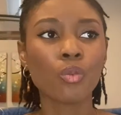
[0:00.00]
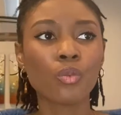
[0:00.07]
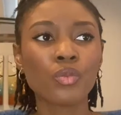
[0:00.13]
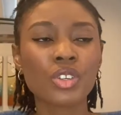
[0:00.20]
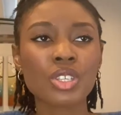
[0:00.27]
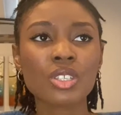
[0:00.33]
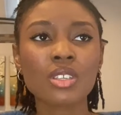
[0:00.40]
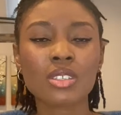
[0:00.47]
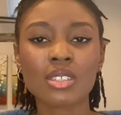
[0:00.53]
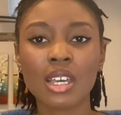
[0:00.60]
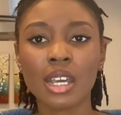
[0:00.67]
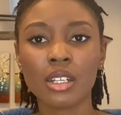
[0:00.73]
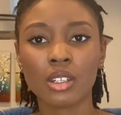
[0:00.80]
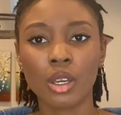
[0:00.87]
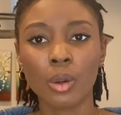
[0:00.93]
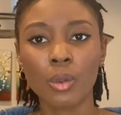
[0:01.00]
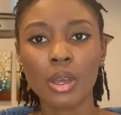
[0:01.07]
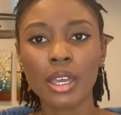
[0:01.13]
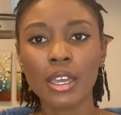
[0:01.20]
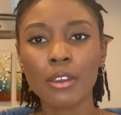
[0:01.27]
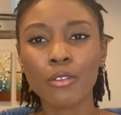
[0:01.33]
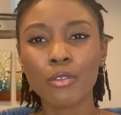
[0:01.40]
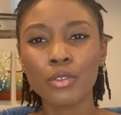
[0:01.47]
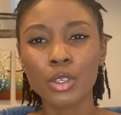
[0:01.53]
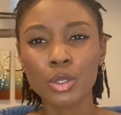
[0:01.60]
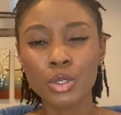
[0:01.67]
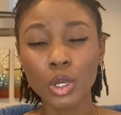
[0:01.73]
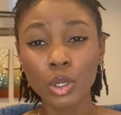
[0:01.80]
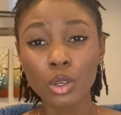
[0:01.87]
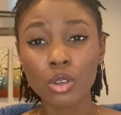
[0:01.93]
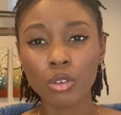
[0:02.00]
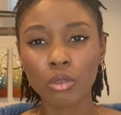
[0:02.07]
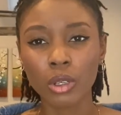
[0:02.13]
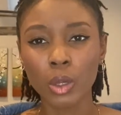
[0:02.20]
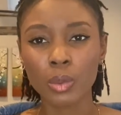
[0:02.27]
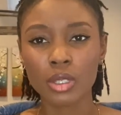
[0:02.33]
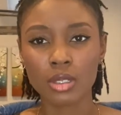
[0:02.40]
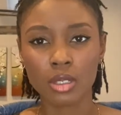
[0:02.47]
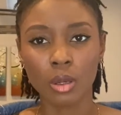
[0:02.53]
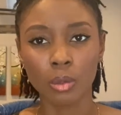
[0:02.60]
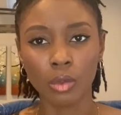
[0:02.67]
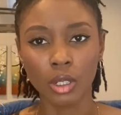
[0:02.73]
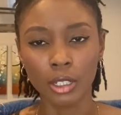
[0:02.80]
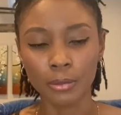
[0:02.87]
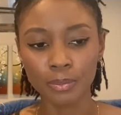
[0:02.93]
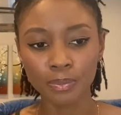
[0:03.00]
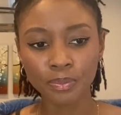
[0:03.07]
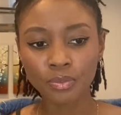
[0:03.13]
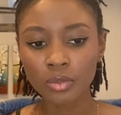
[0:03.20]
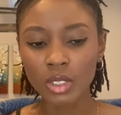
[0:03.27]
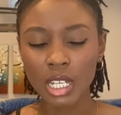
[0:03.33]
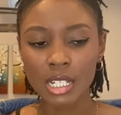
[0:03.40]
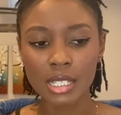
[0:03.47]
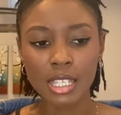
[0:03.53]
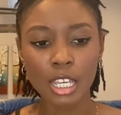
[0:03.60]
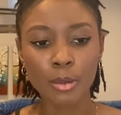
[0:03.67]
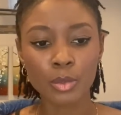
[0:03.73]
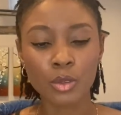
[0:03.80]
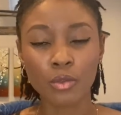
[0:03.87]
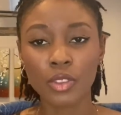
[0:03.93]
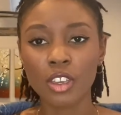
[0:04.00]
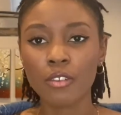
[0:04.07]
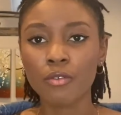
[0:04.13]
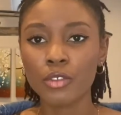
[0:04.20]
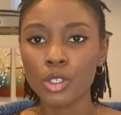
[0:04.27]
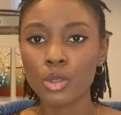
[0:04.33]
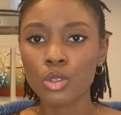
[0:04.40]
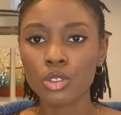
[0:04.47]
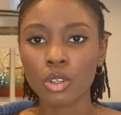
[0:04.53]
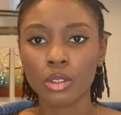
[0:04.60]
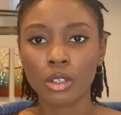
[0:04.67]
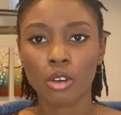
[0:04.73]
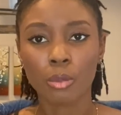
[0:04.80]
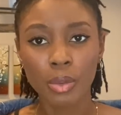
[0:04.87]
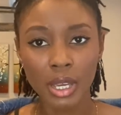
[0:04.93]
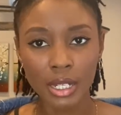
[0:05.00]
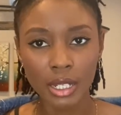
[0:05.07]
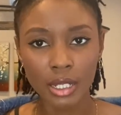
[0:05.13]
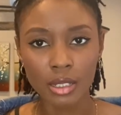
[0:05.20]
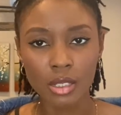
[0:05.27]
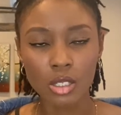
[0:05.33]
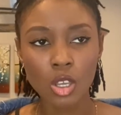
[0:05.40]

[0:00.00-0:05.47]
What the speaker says: This is a side note. If you don't agree with someone in terms of their views or their opinions